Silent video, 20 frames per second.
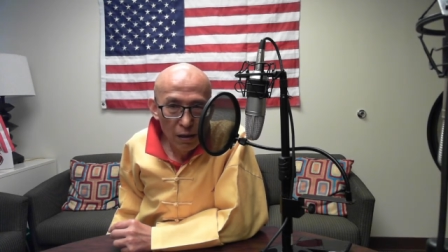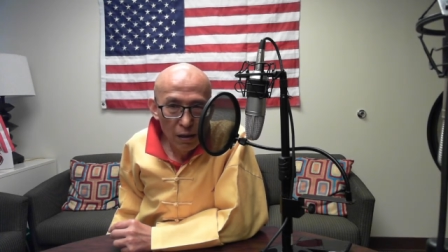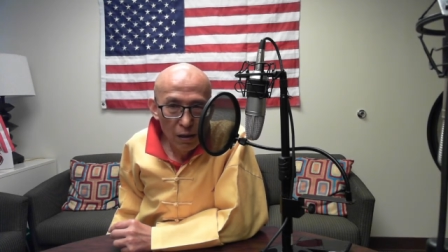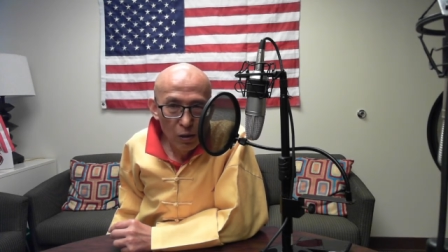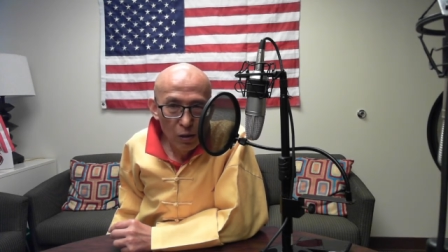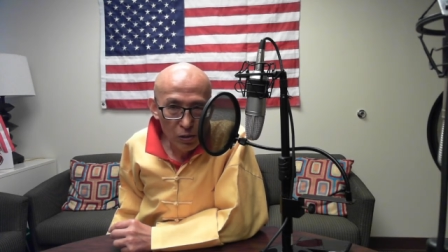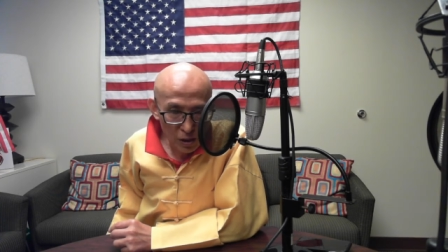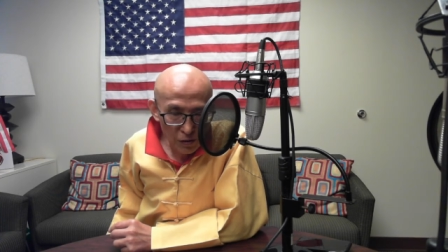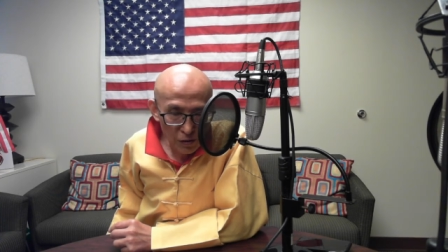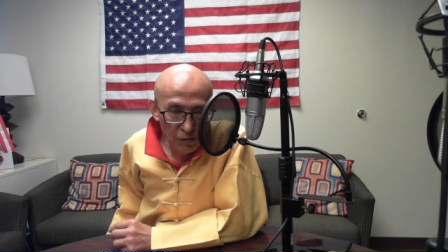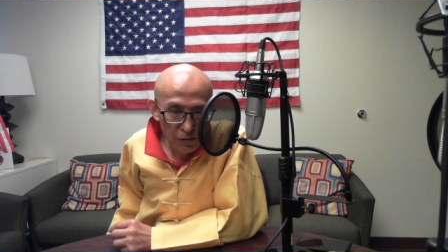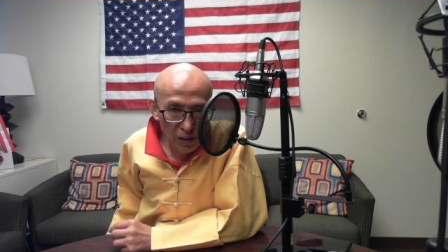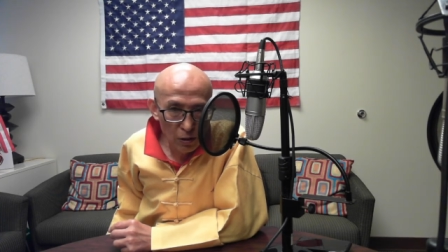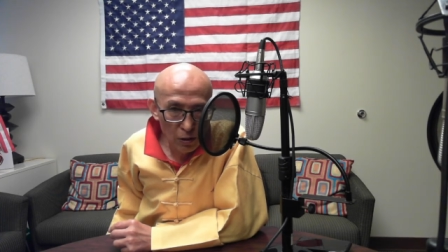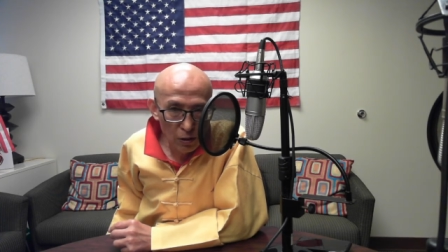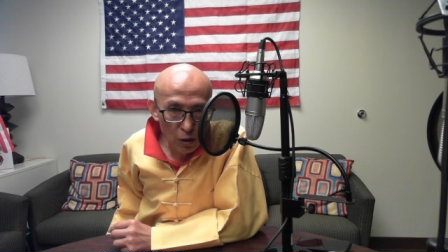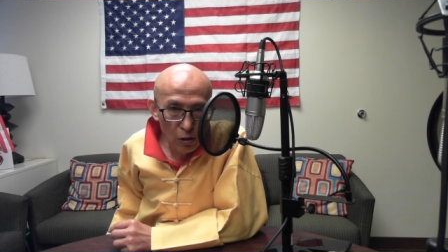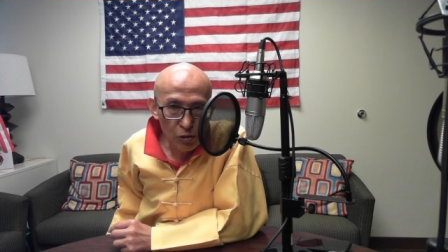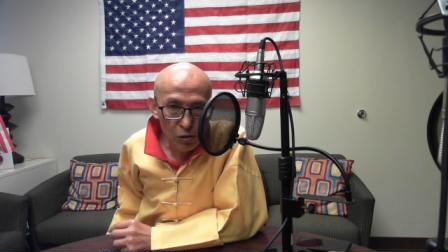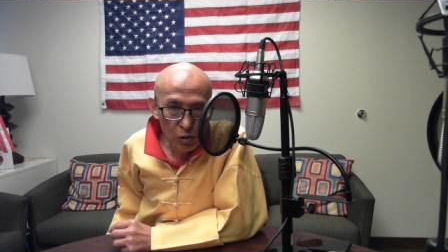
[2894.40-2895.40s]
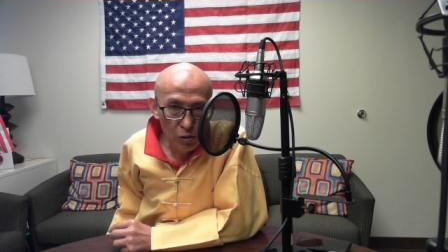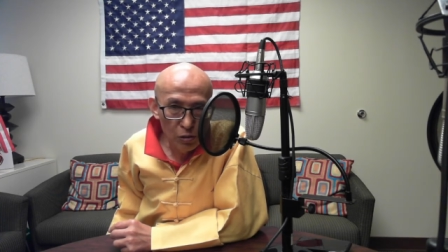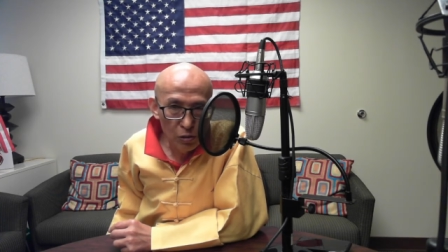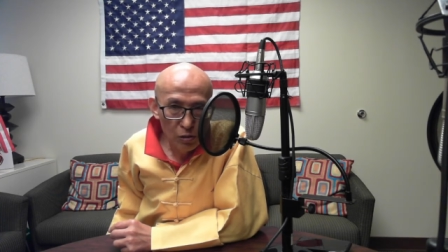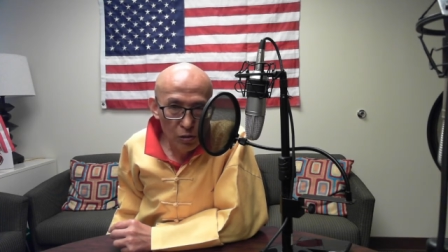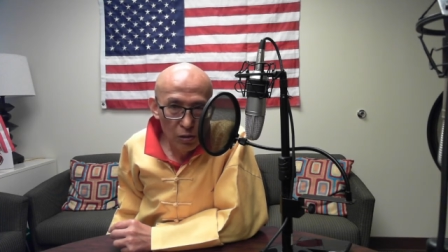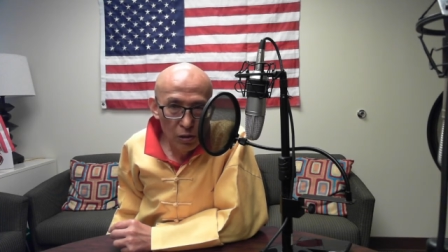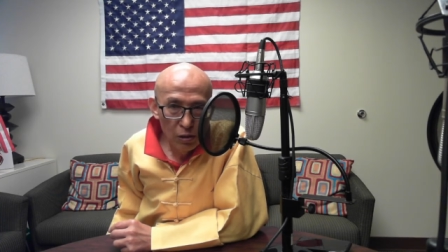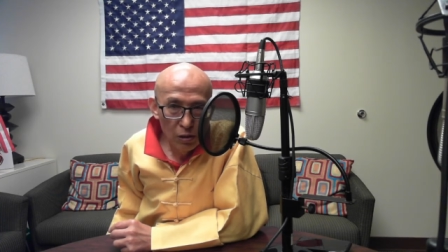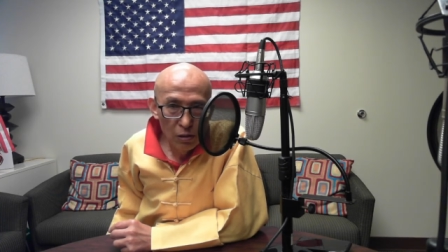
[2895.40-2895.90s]
Was a friend also
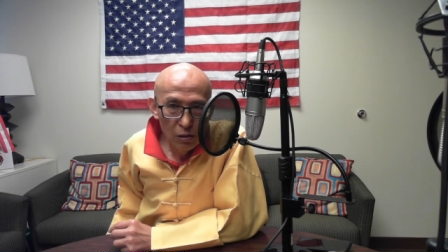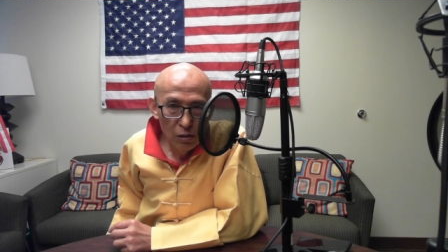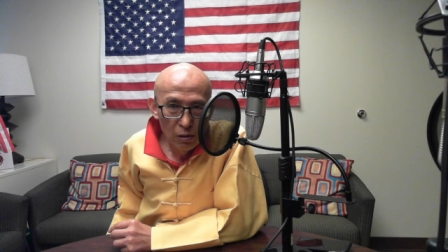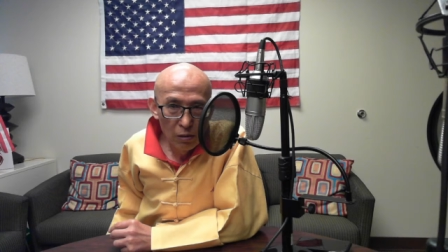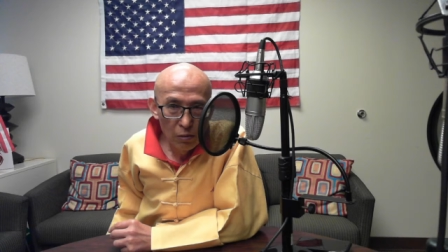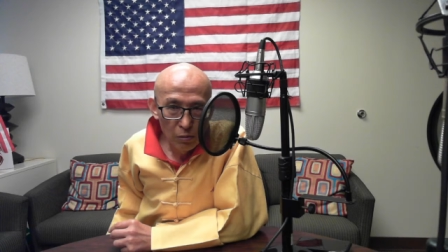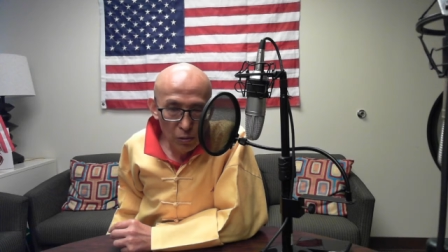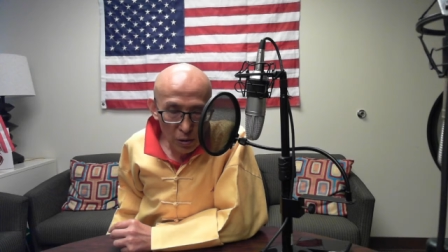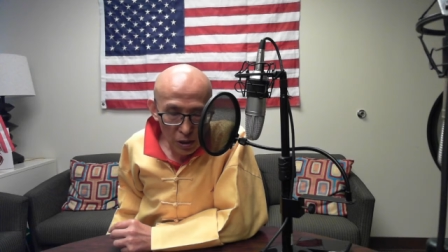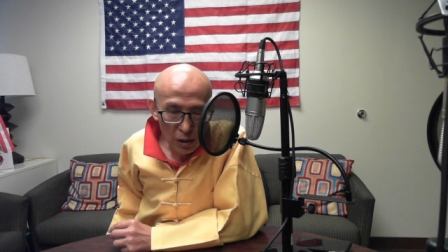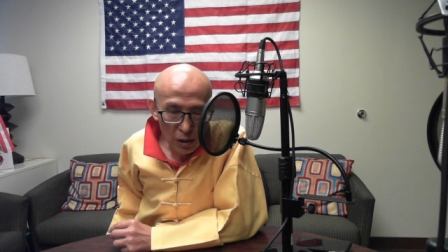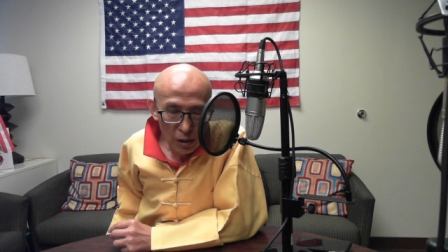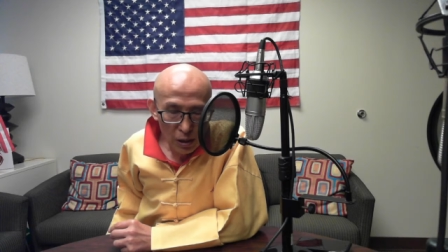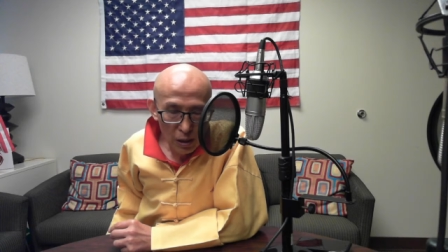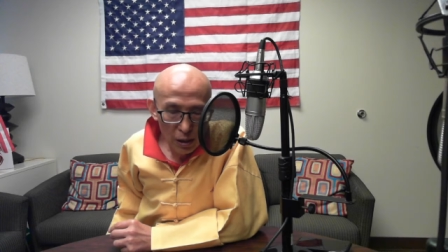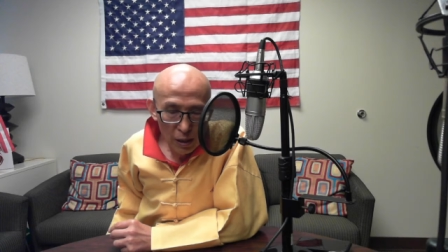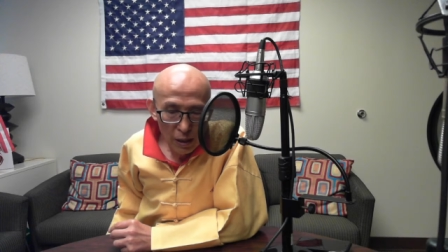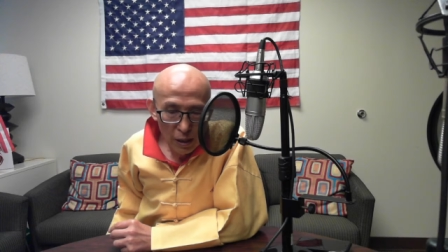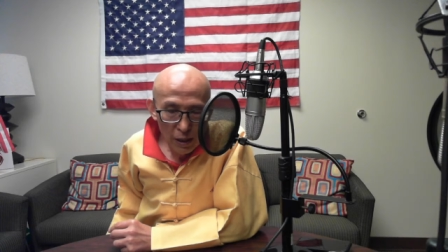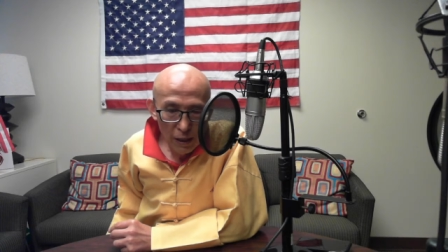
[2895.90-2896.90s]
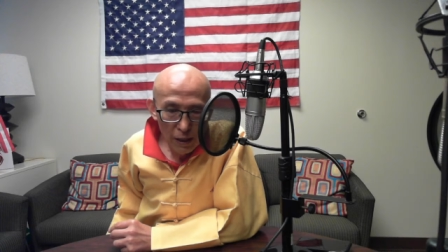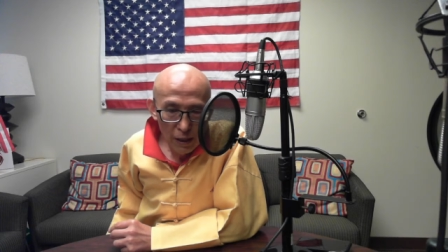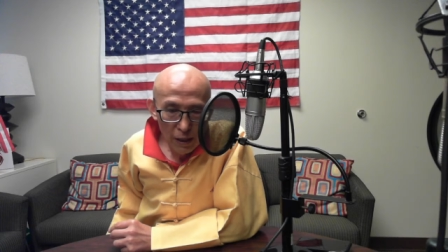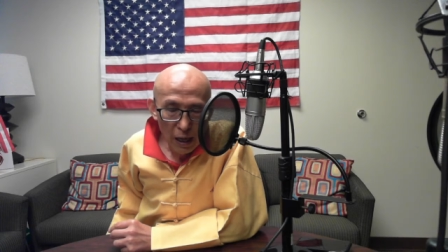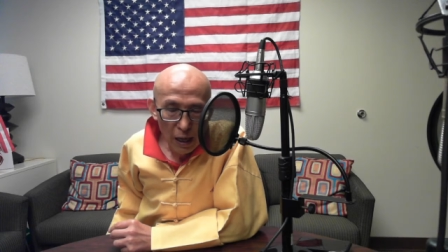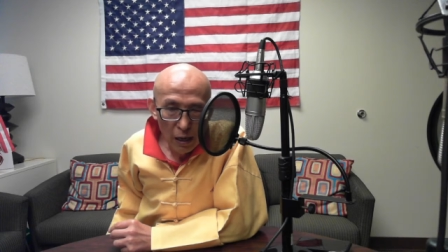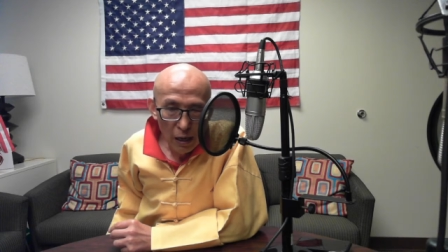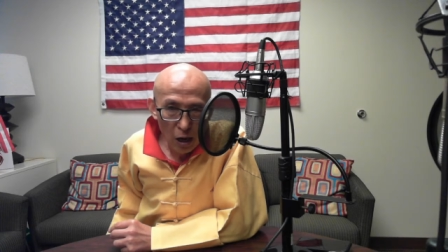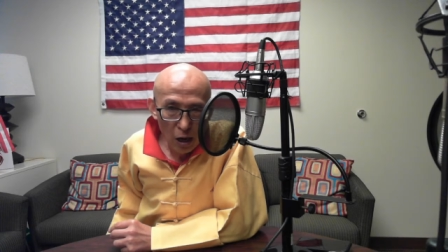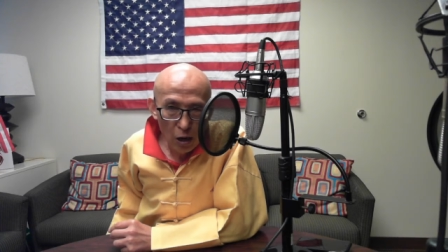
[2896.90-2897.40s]
with
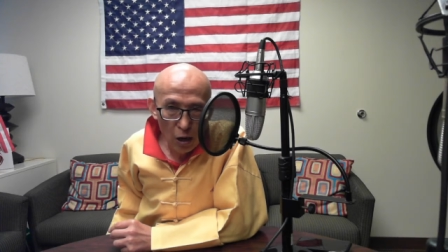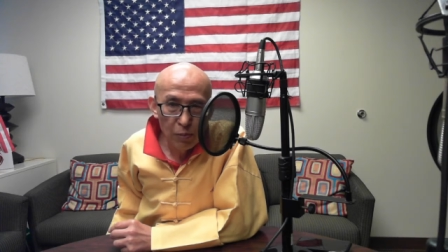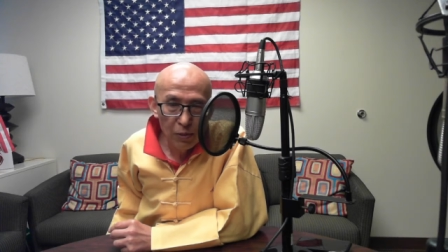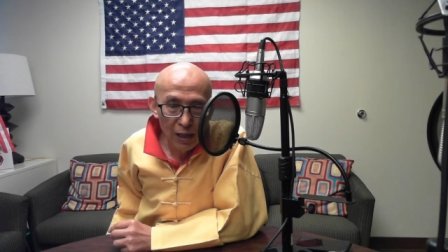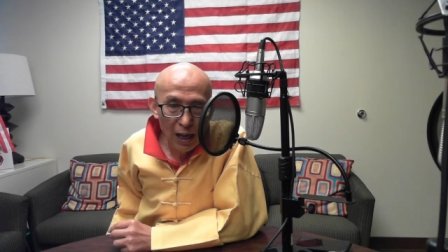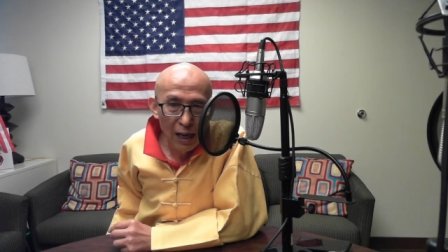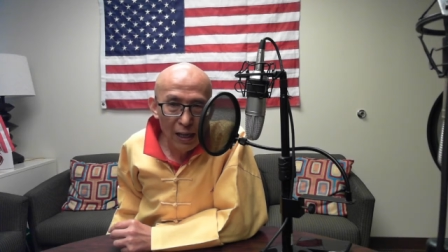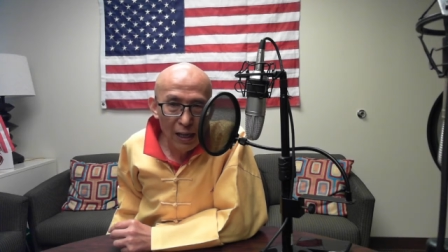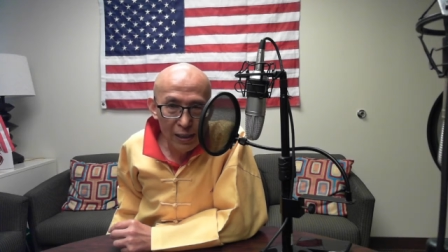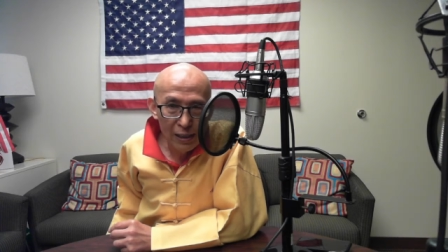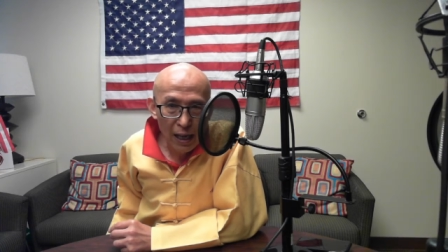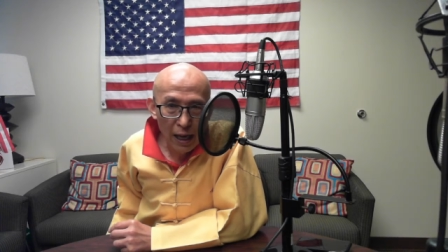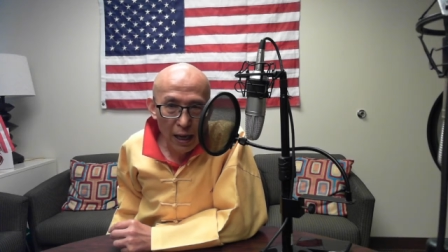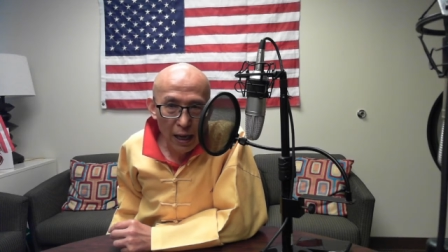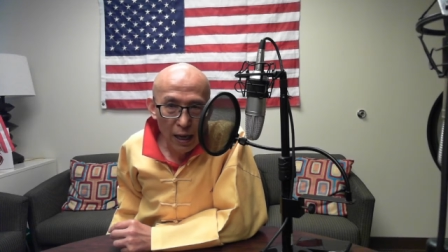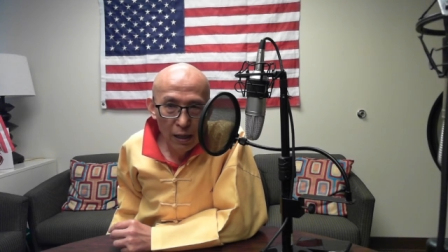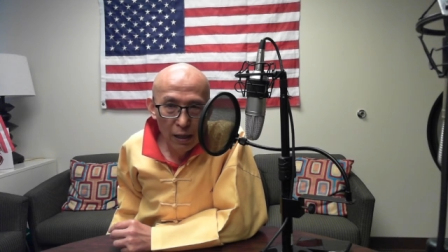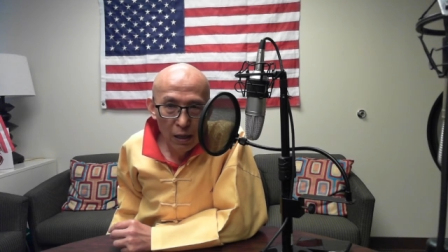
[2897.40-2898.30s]
Albert Einstein,